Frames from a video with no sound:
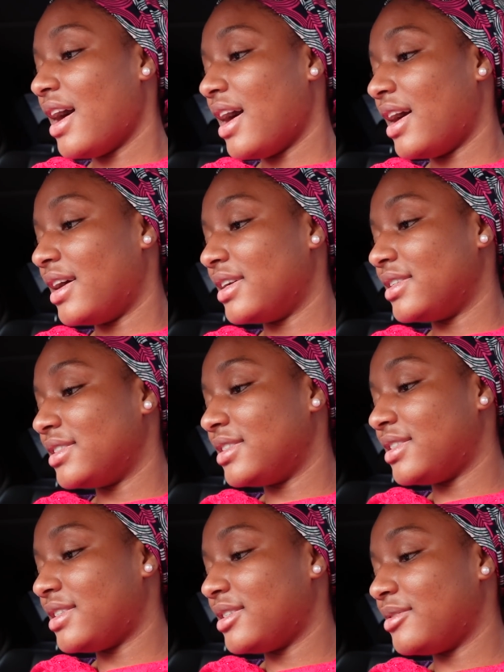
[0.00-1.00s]

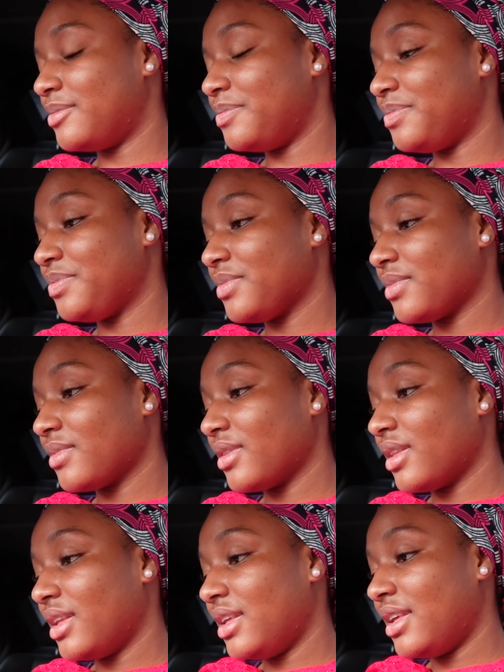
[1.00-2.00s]
And
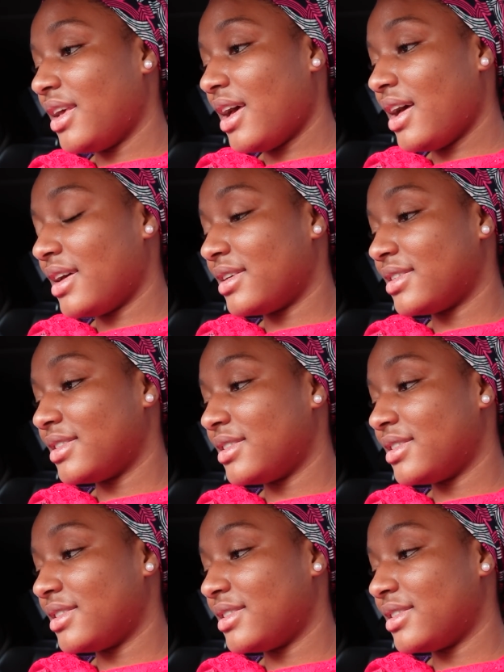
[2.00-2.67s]
yeah,